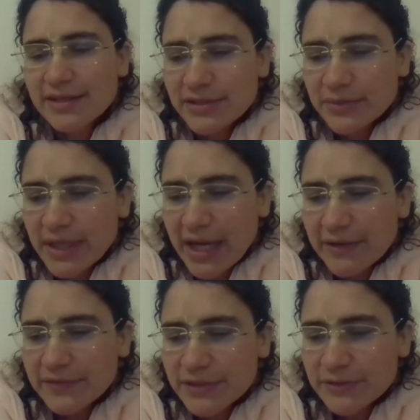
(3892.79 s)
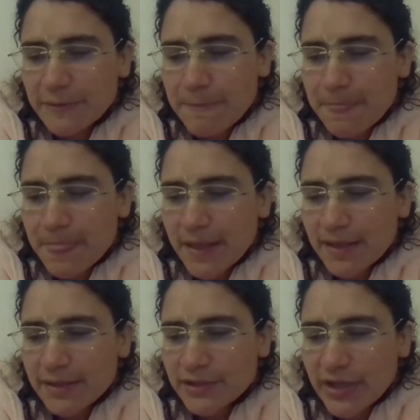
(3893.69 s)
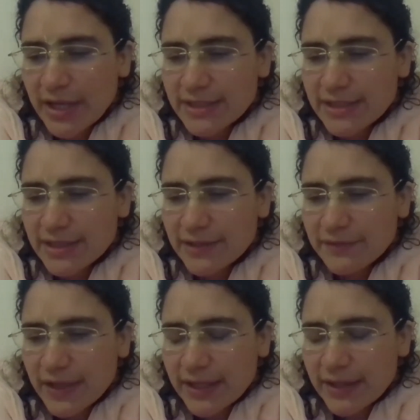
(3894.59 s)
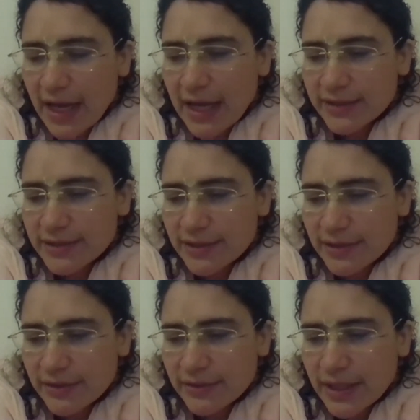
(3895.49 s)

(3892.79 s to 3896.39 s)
So we have to try to live like that, you know,